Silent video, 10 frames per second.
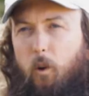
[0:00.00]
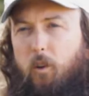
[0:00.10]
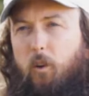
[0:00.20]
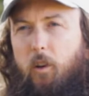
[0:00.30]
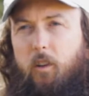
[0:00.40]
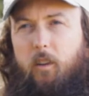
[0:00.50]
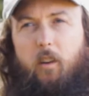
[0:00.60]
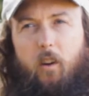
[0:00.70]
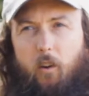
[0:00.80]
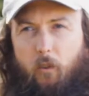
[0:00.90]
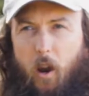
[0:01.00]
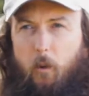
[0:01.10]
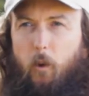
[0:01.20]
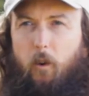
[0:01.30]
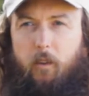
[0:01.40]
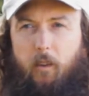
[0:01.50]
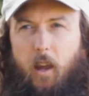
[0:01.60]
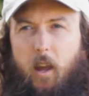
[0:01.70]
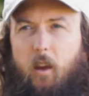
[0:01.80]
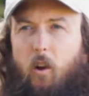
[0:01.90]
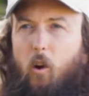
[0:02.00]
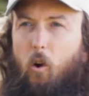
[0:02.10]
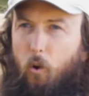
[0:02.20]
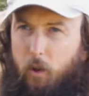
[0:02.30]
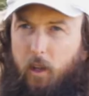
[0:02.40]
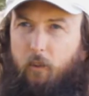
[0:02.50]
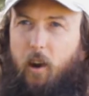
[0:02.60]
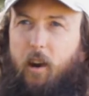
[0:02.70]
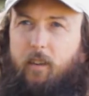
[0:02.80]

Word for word: of water shortages. Grey water is there all year